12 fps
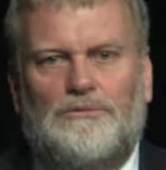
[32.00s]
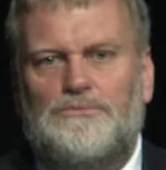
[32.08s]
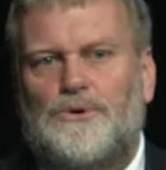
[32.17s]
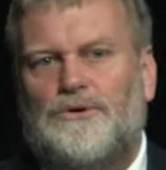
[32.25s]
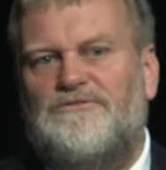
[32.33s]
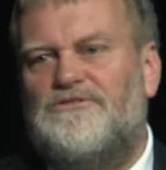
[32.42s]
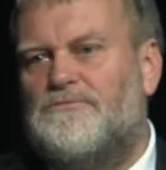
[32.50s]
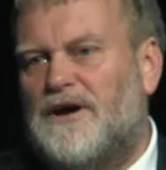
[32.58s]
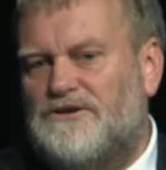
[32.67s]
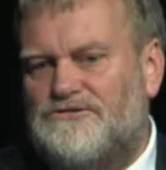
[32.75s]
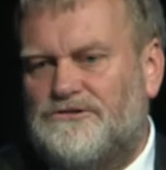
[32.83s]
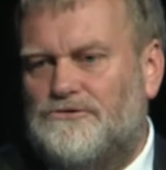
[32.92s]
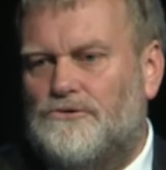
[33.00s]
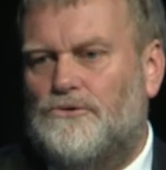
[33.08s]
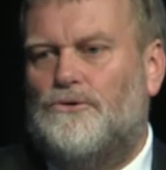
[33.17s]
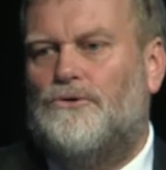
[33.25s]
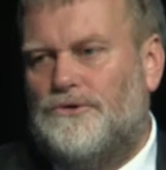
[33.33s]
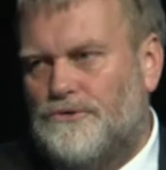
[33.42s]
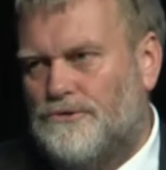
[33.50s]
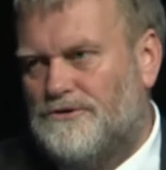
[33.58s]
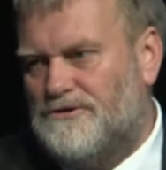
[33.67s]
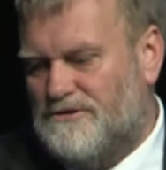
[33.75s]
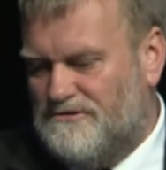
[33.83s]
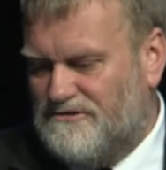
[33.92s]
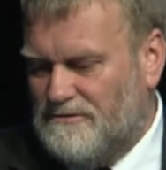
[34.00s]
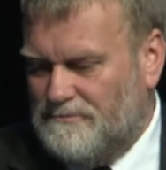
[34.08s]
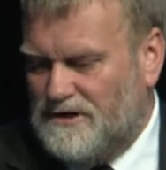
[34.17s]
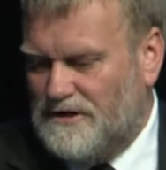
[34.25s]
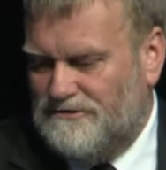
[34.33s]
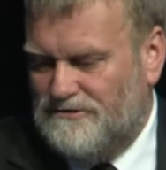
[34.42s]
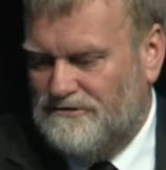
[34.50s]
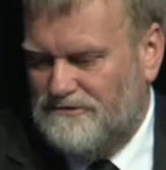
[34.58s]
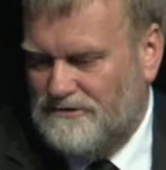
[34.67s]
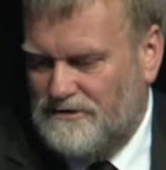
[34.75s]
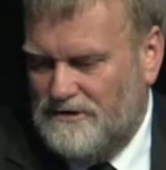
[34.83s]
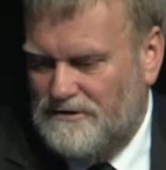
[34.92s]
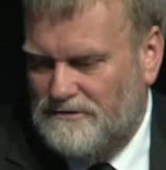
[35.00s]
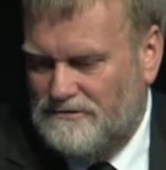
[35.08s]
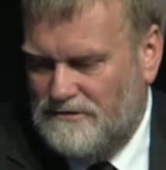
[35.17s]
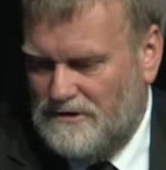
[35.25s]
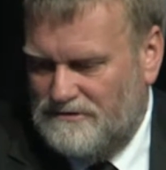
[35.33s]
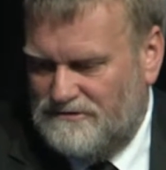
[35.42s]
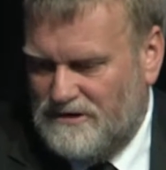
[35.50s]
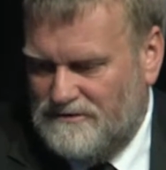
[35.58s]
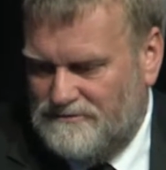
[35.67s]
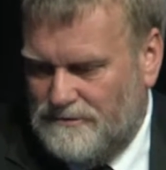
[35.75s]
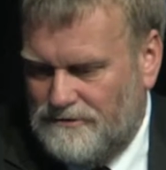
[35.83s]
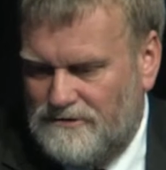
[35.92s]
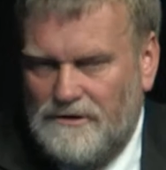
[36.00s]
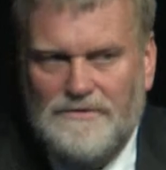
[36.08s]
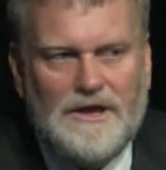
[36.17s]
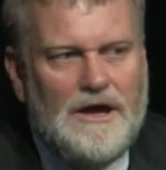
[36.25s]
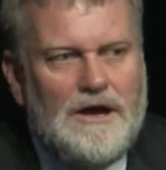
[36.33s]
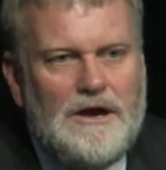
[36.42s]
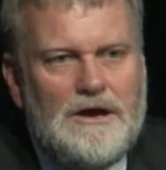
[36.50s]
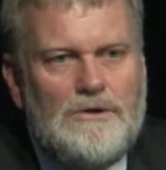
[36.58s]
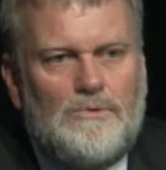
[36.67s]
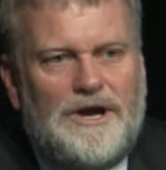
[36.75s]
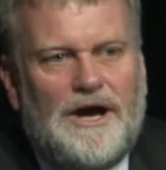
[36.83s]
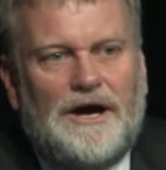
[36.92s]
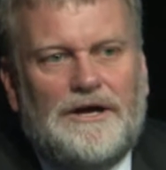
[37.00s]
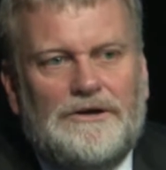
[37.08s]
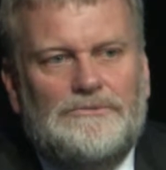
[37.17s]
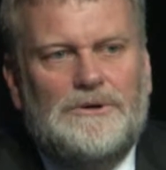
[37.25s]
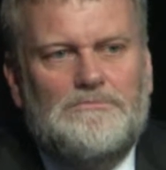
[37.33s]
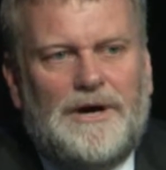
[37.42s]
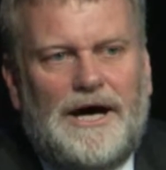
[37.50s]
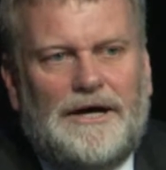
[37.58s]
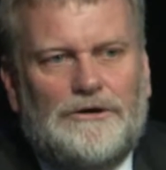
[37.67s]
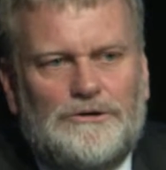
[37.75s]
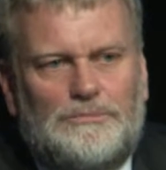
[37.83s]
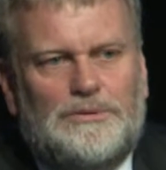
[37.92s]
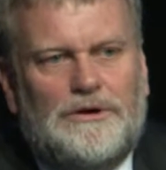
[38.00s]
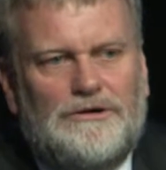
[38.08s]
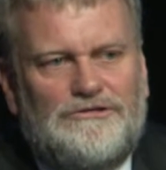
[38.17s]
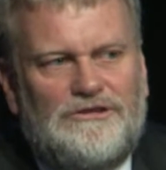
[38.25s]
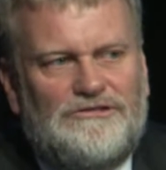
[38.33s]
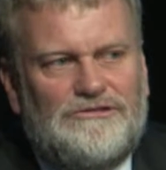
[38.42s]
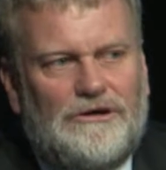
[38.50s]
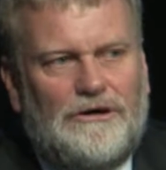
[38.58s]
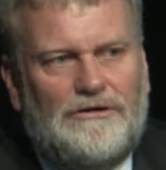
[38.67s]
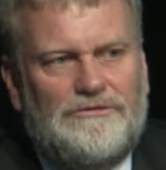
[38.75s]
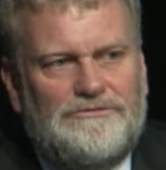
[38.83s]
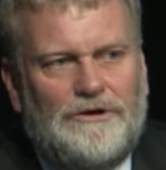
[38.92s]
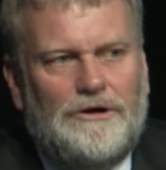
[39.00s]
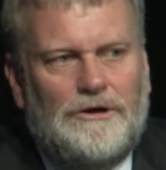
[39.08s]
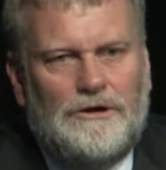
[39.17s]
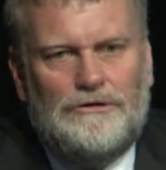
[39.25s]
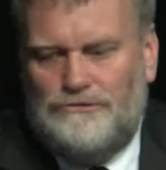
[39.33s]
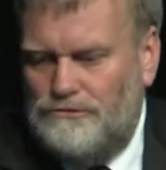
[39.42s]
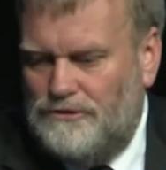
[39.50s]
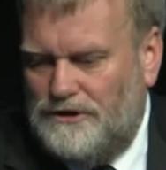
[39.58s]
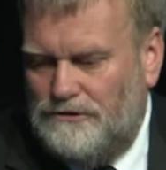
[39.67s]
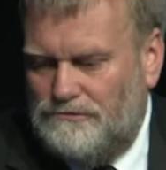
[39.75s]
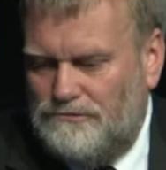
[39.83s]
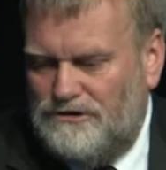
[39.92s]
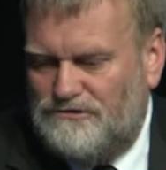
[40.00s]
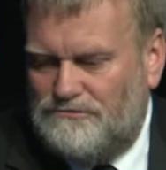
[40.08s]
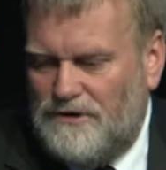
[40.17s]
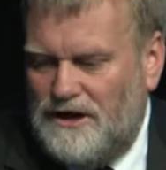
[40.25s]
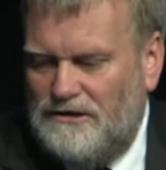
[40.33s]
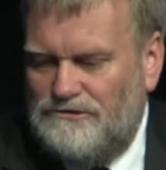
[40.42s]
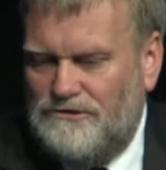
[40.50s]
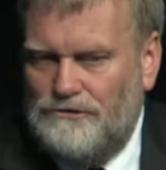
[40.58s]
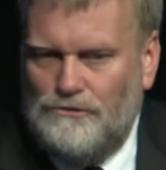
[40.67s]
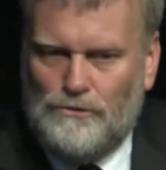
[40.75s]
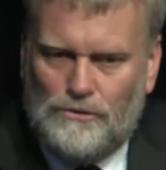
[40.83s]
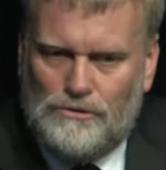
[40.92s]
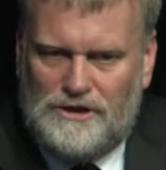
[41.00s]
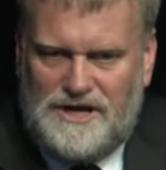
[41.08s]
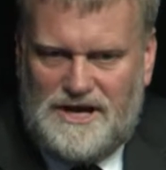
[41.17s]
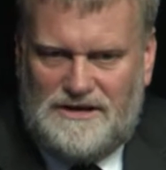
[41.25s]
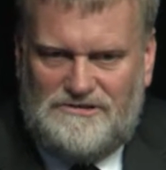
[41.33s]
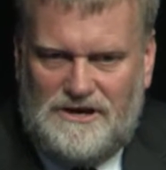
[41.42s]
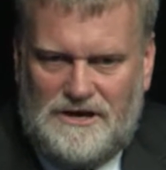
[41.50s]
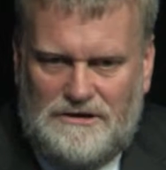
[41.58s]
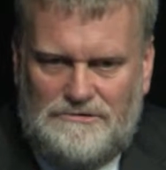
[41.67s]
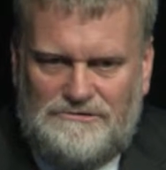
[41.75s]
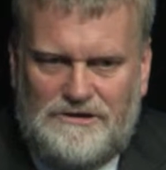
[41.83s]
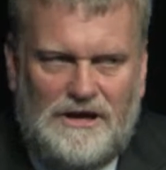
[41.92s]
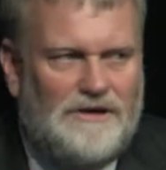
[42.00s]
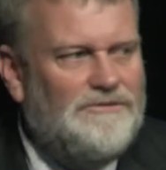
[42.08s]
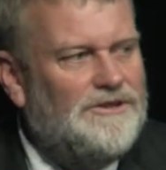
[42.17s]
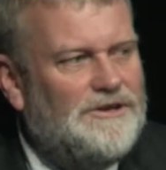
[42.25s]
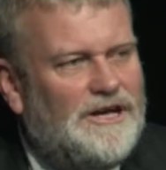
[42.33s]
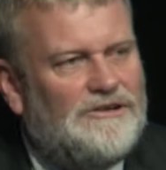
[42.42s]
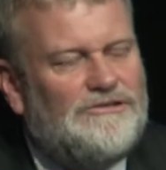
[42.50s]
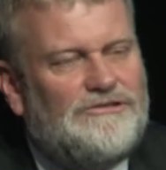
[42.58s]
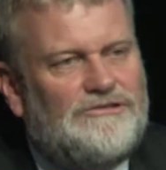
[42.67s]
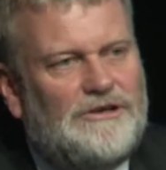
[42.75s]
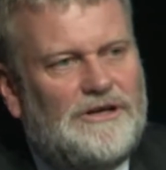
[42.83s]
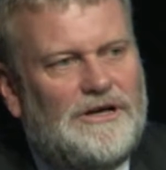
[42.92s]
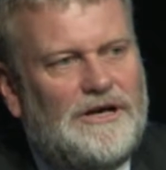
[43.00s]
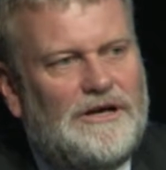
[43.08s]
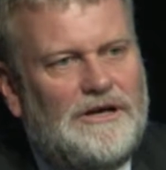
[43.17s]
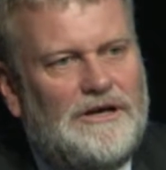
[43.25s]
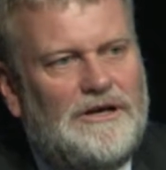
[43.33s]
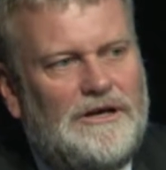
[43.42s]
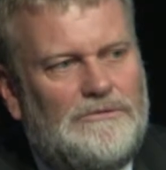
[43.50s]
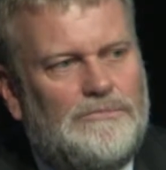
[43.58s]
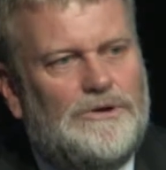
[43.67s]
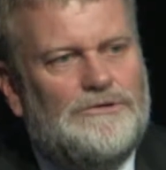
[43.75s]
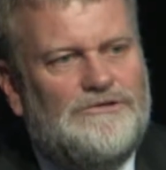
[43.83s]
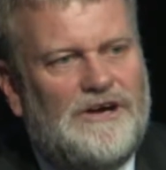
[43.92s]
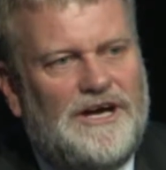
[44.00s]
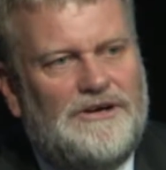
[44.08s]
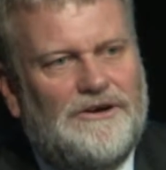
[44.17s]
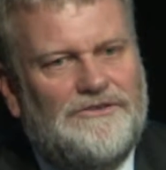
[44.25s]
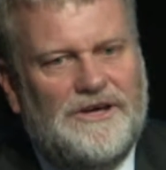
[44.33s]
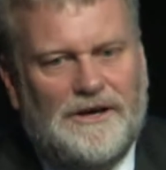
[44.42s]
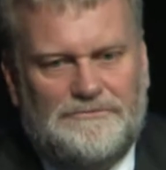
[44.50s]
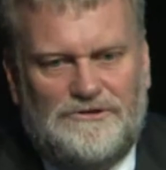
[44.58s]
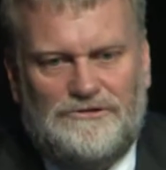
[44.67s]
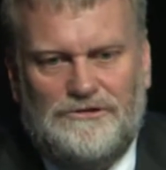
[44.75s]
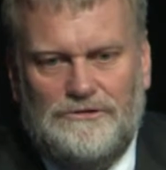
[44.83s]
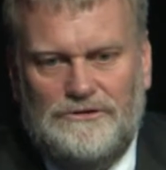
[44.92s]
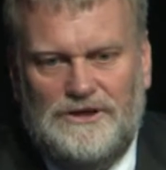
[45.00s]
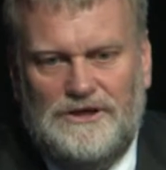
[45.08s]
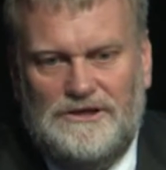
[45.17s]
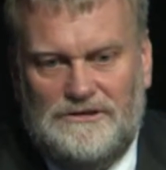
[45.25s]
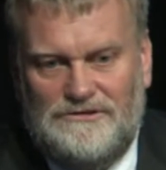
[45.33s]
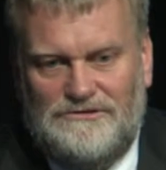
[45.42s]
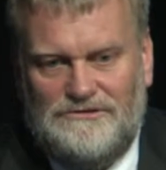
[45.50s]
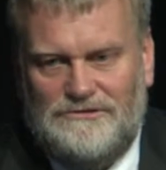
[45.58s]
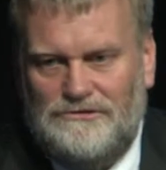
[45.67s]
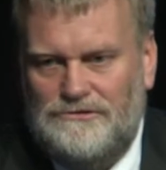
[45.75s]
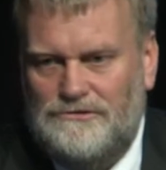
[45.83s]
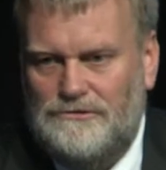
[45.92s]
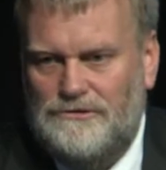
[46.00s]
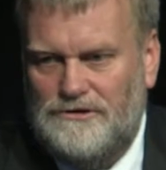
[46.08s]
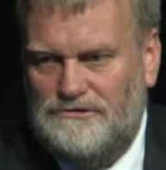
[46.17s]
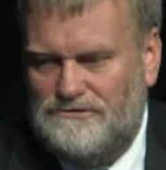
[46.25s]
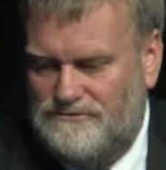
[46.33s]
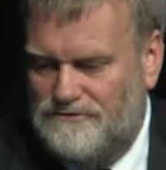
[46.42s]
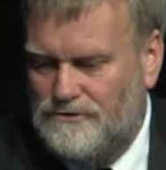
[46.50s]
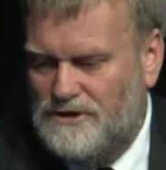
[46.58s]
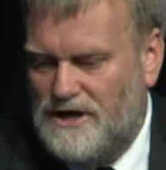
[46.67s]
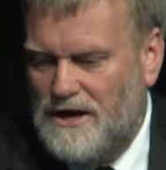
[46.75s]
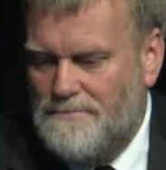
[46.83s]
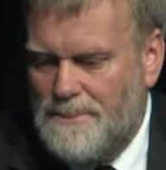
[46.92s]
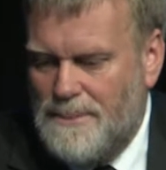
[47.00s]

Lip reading: more information or an audit in some cases, and so forth. We are going to embark on a process of doing risk ratings on all the RTOs over the next, it will take I think up to 2 years to do this fully.